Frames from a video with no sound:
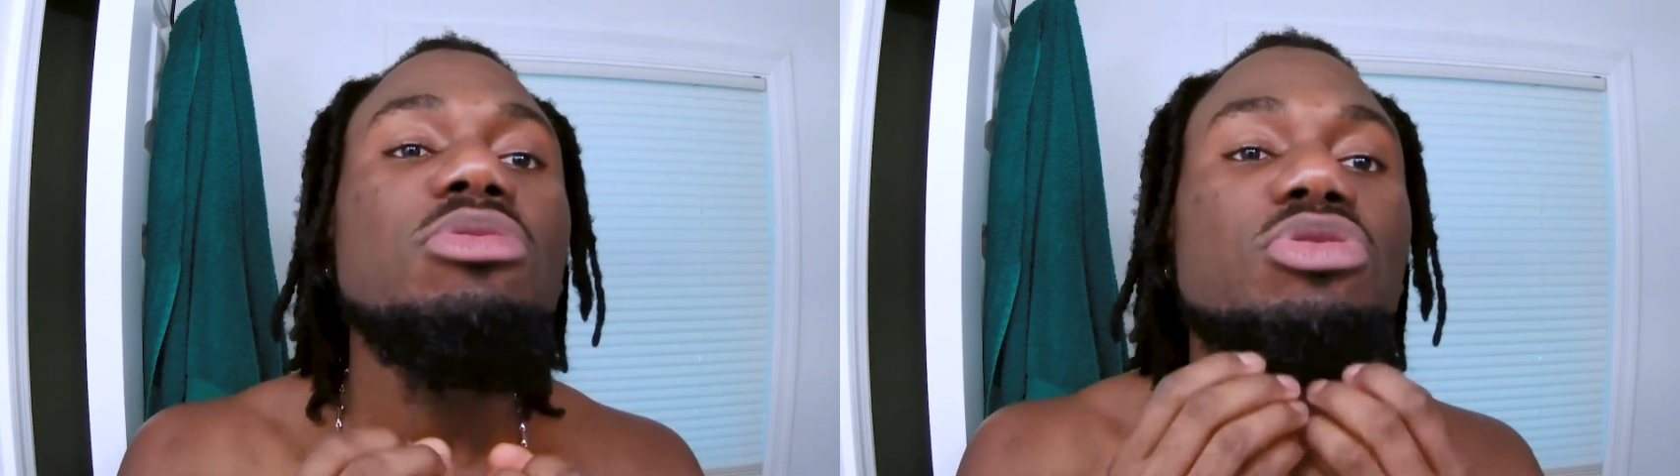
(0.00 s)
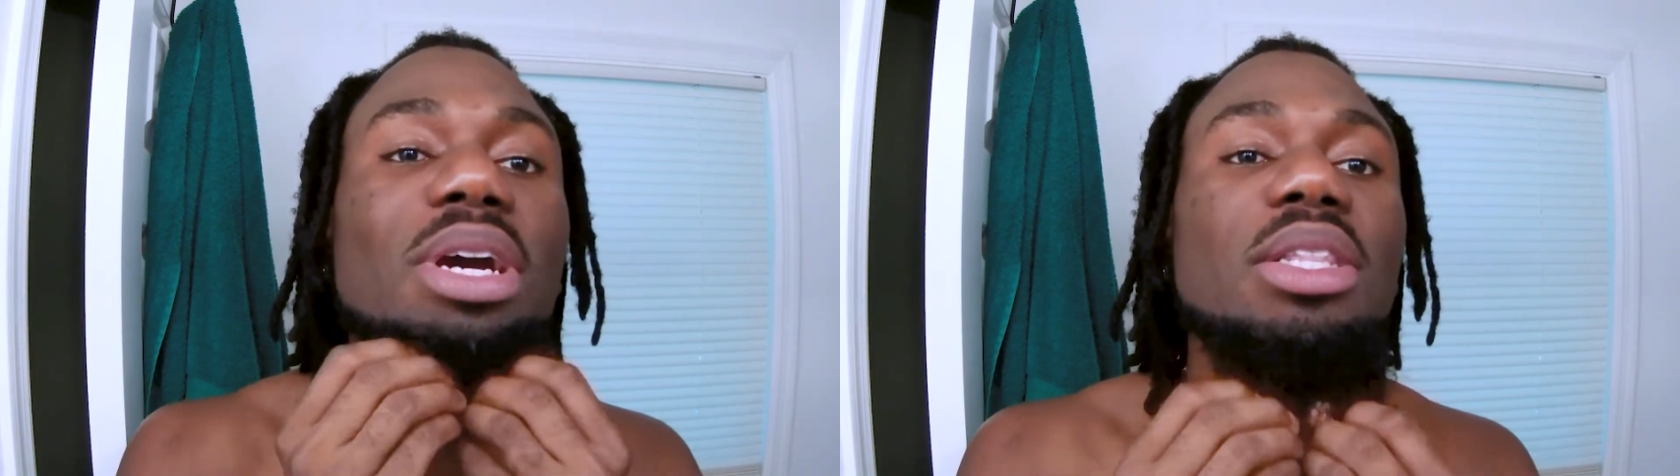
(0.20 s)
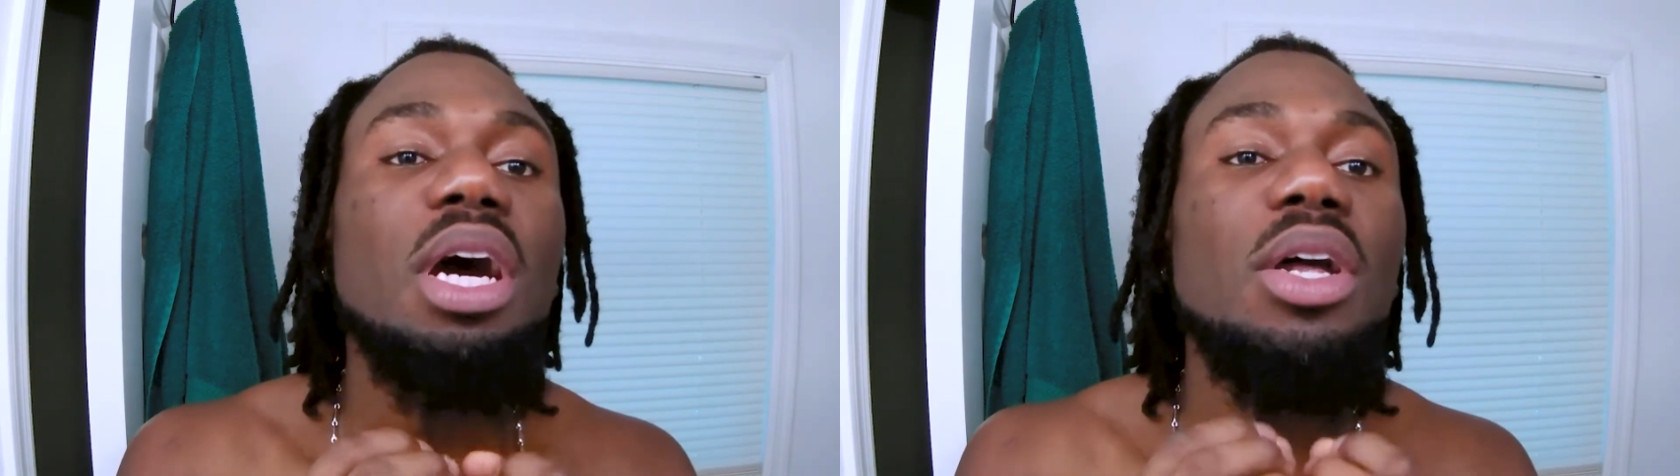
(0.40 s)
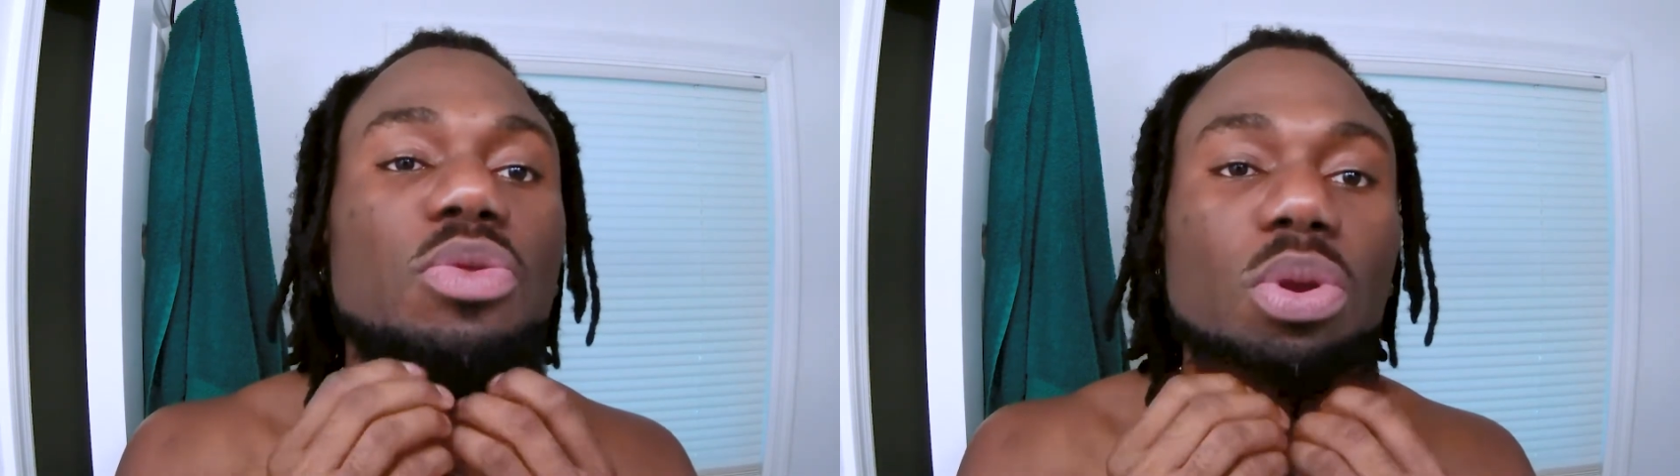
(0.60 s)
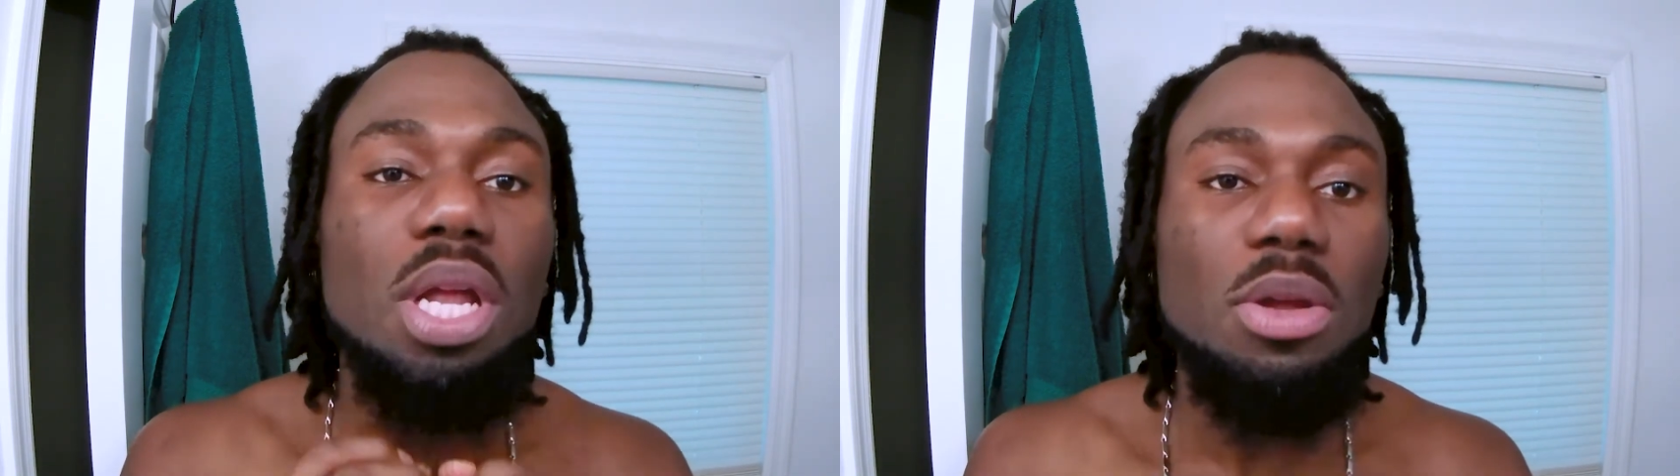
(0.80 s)
try to
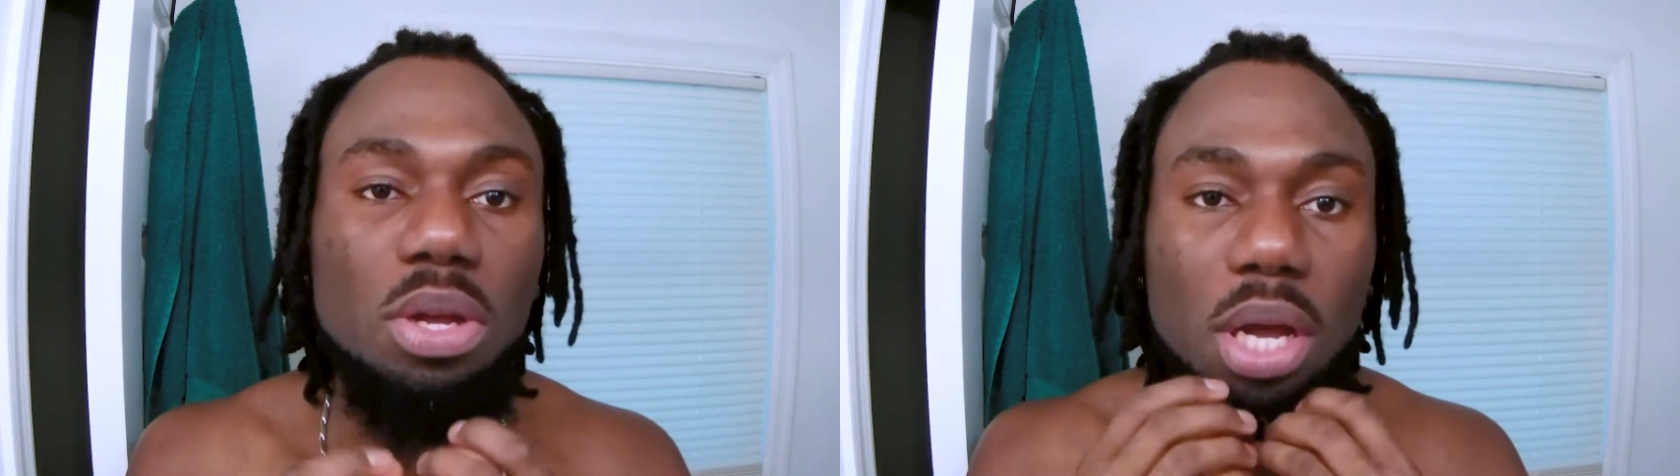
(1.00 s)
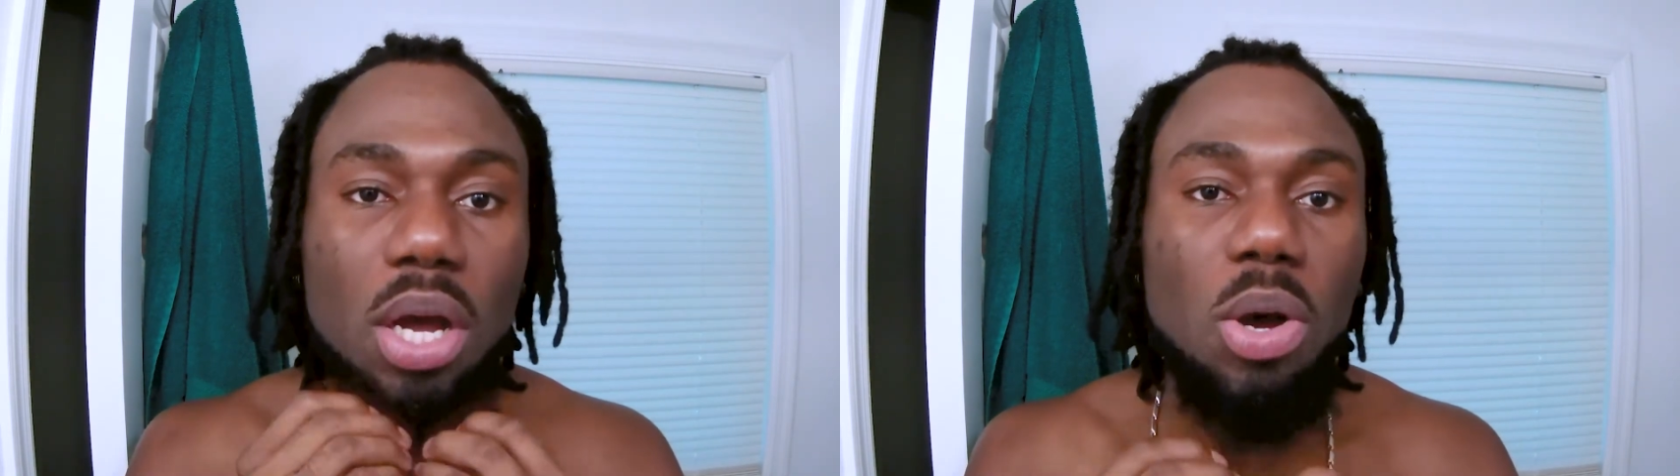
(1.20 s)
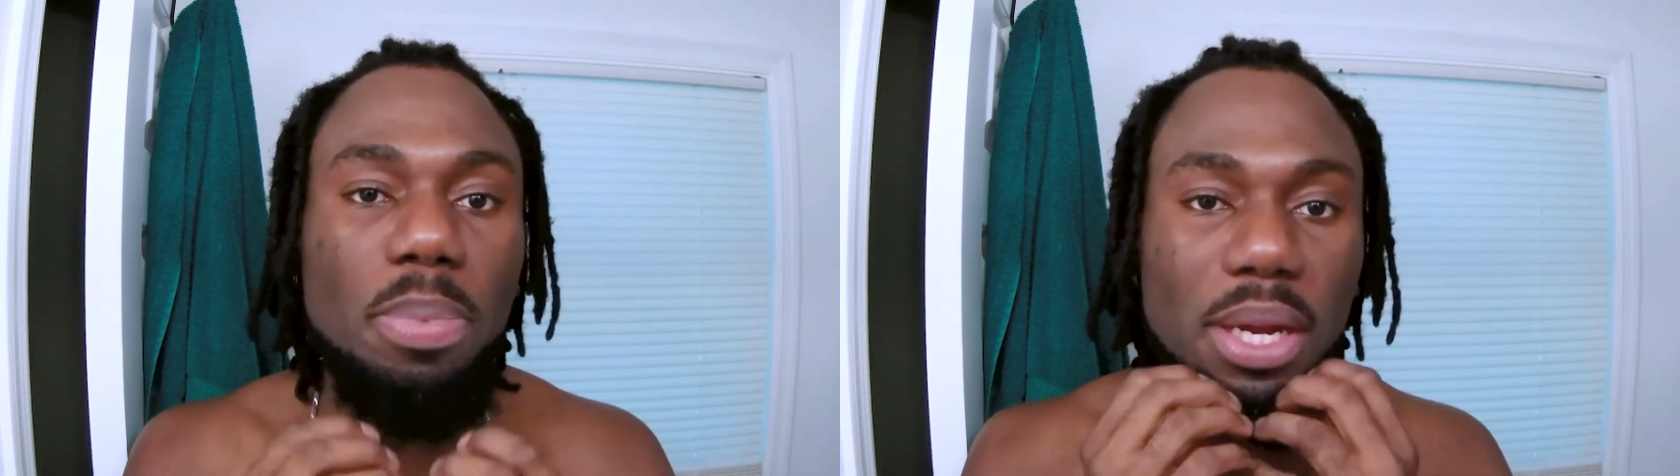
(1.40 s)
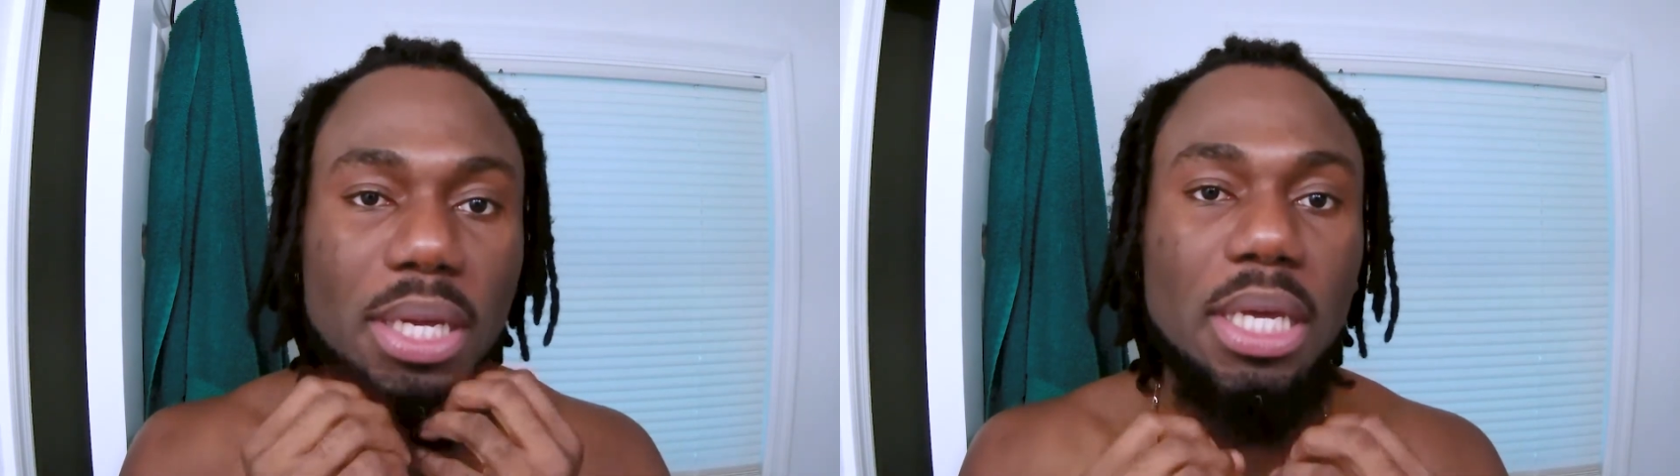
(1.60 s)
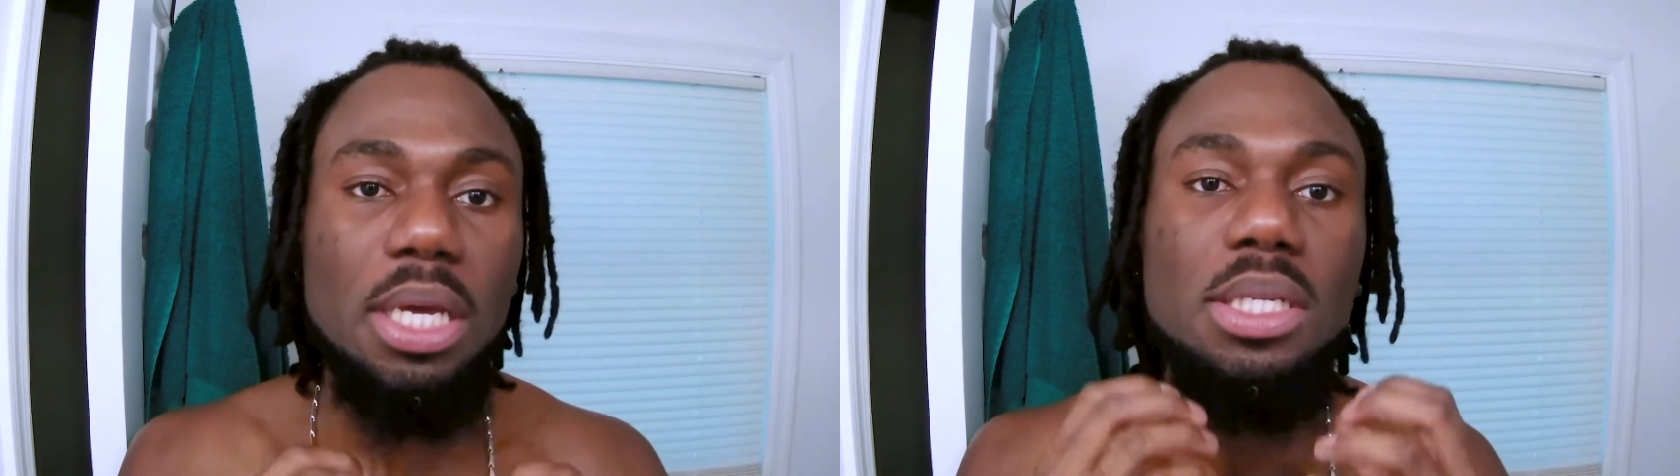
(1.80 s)
unroll a couple of the
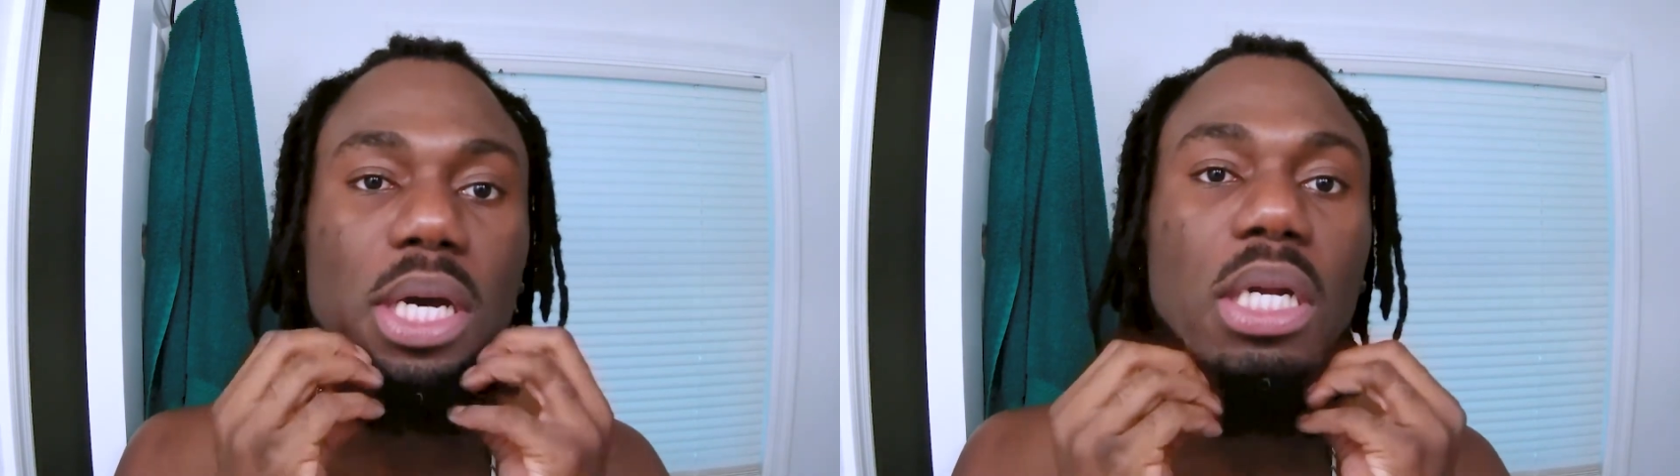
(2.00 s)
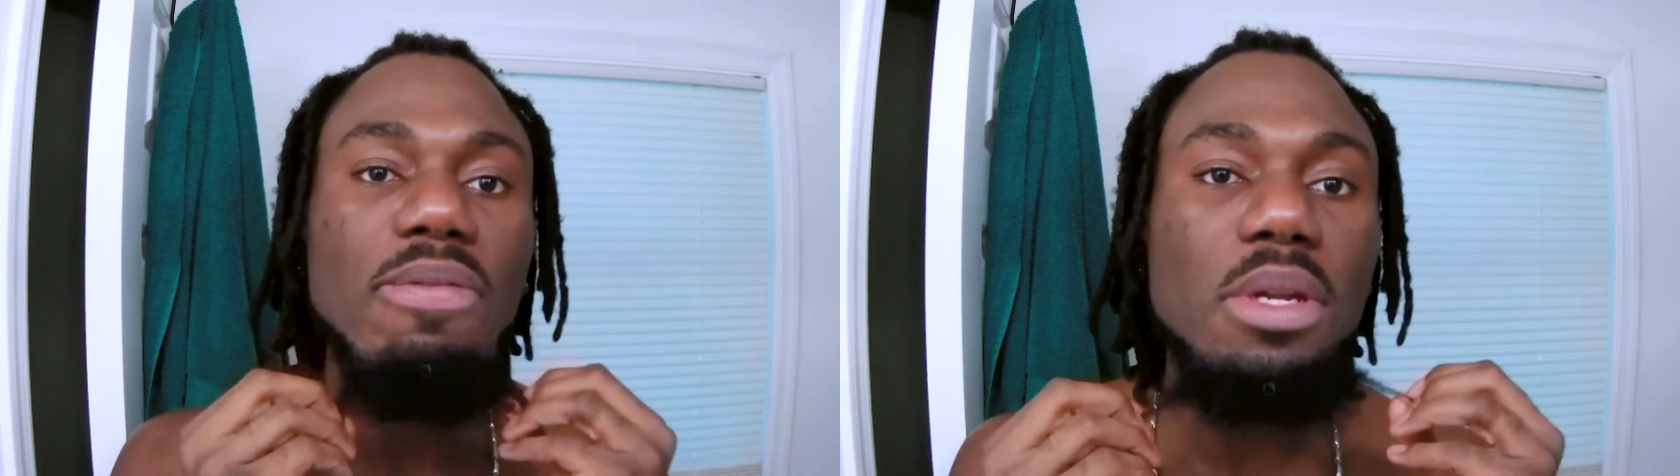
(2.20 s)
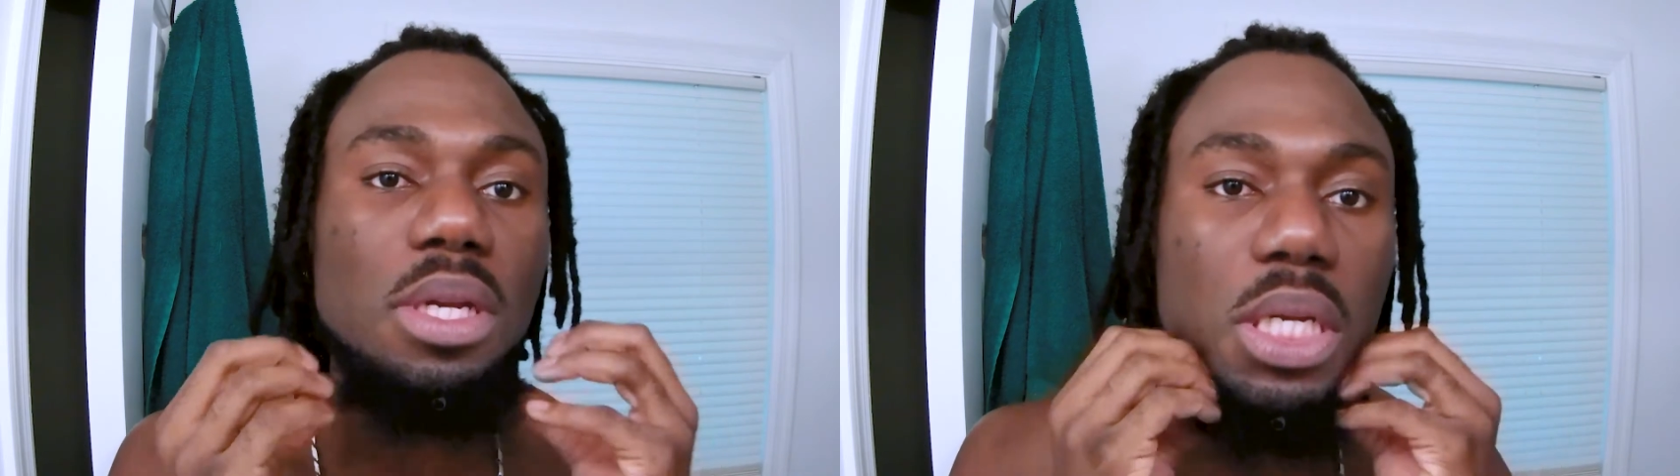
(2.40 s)
kinks out of it.